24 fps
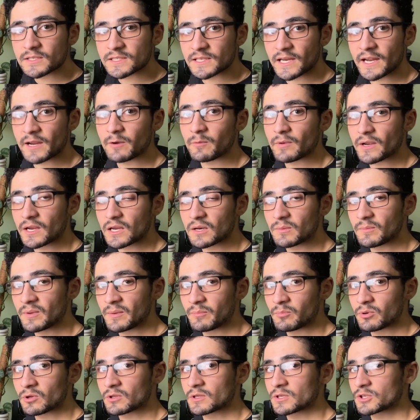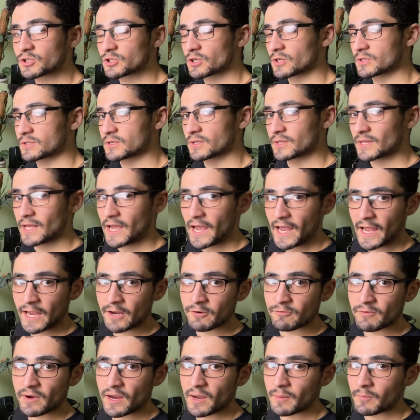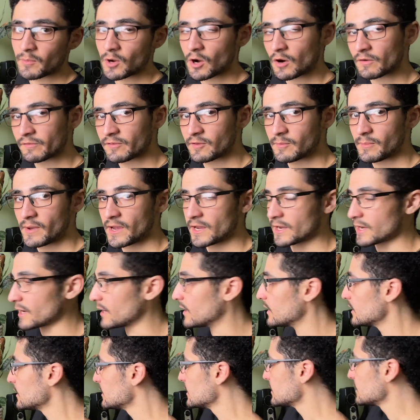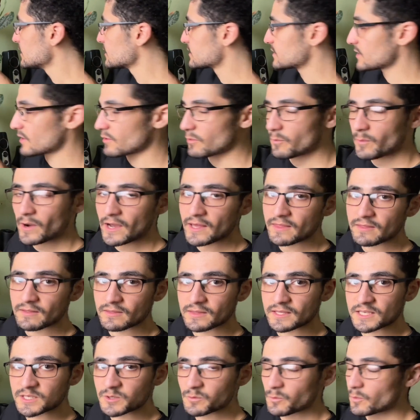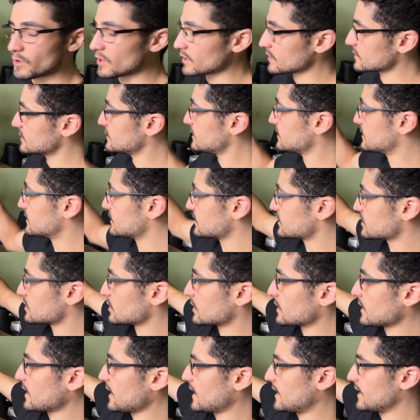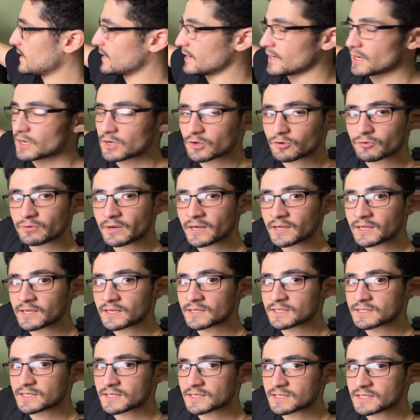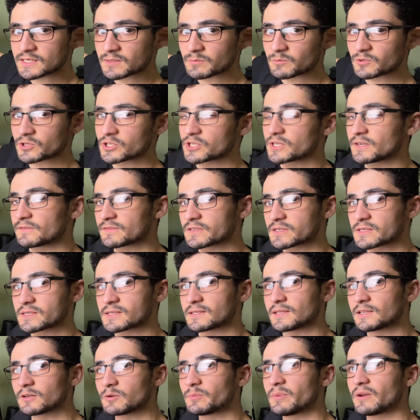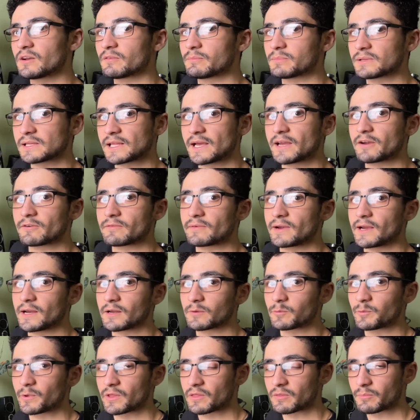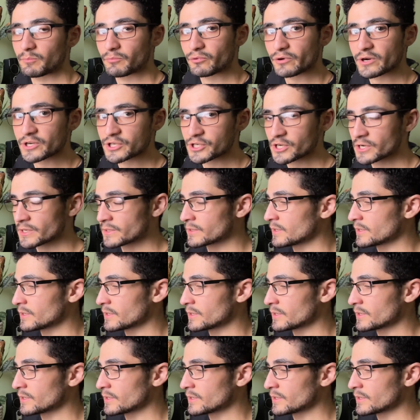today, we're going to be pulling shots on the Aram Coffee Maker. So the way that this works is it's got a cranking system which gives us a little bit of play around with pressure,